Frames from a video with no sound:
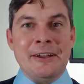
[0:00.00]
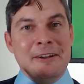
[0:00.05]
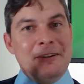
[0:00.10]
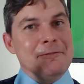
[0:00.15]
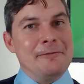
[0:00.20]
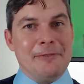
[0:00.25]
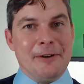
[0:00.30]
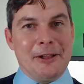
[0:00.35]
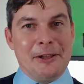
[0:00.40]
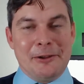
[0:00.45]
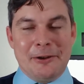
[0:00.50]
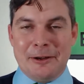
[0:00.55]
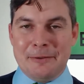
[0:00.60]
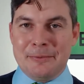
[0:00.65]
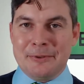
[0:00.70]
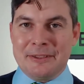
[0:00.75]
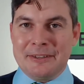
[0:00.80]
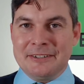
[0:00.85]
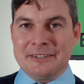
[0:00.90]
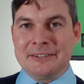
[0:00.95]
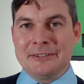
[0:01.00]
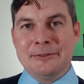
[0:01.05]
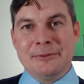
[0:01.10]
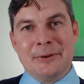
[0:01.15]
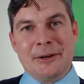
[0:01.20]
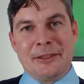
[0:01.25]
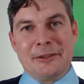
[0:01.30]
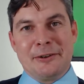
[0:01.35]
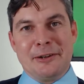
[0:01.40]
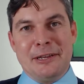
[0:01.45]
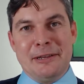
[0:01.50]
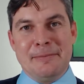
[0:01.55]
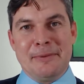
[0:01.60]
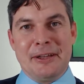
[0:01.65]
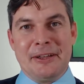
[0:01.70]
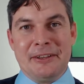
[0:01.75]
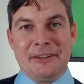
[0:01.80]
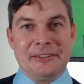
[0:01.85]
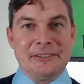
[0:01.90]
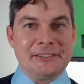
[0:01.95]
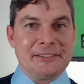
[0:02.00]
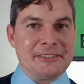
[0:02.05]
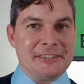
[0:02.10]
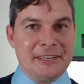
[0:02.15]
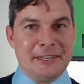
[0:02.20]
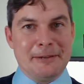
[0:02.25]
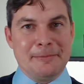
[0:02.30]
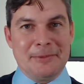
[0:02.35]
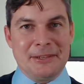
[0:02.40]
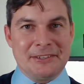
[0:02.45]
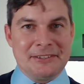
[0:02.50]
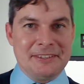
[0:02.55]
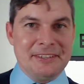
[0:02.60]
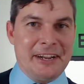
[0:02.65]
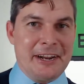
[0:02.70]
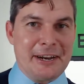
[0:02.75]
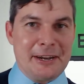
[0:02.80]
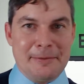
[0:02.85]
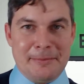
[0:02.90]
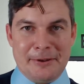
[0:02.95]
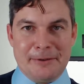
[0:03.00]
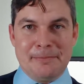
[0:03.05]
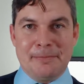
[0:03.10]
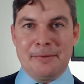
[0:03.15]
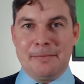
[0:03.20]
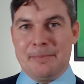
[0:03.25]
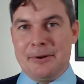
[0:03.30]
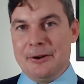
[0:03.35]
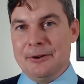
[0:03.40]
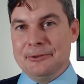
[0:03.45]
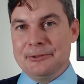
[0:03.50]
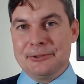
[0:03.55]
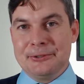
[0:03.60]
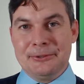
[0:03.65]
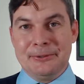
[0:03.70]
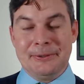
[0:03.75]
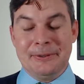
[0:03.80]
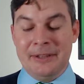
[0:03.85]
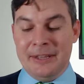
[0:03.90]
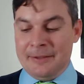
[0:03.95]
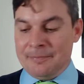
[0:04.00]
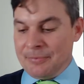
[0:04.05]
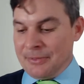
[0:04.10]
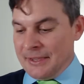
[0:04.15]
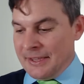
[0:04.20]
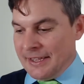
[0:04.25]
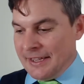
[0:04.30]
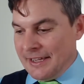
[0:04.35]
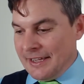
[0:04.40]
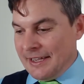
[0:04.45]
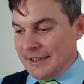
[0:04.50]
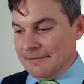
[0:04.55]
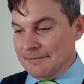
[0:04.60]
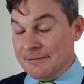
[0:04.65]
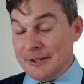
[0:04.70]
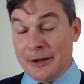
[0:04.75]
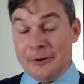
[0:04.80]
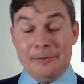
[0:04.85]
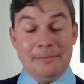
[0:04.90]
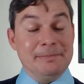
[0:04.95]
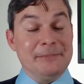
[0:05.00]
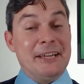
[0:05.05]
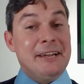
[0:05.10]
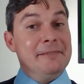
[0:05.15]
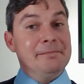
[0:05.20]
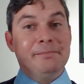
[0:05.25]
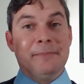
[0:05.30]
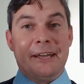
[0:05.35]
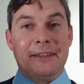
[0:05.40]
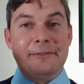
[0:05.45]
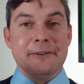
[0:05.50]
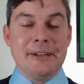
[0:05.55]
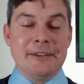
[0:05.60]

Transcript: Follow up with these 2 other emails, send them this document and proposal. Oh yeah, by the way,